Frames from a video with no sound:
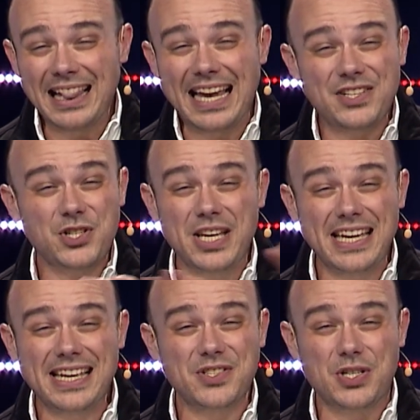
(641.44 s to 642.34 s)
Like,
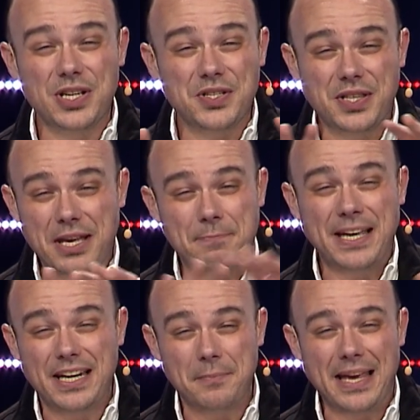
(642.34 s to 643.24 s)
she is just the
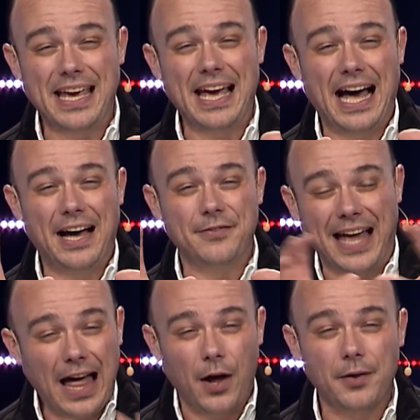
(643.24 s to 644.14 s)
epitome of
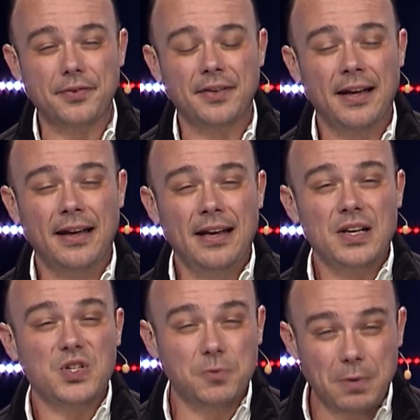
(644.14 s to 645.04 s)
health,
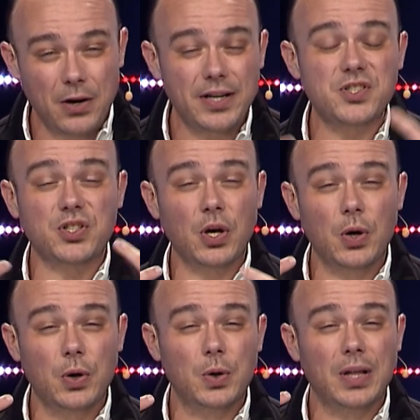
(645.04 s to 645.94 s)
spirit,
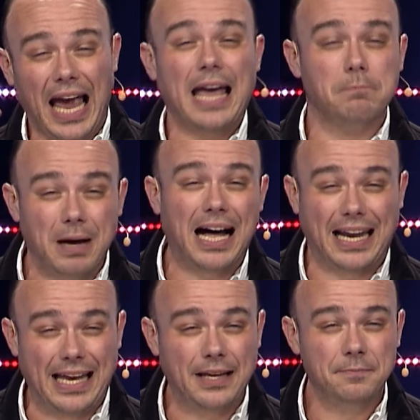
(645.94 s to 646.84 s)
soul, and
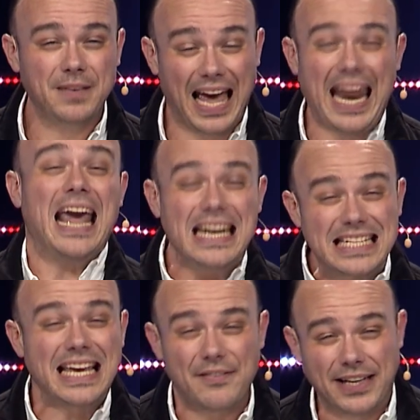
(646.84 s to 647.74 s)
body at
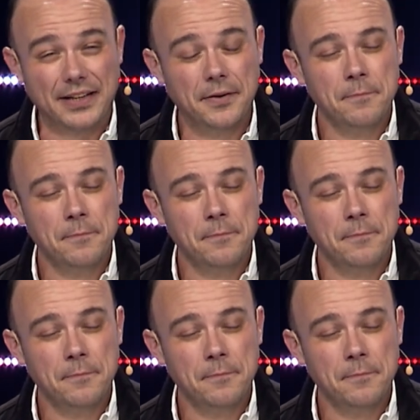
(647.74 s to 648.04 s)
87.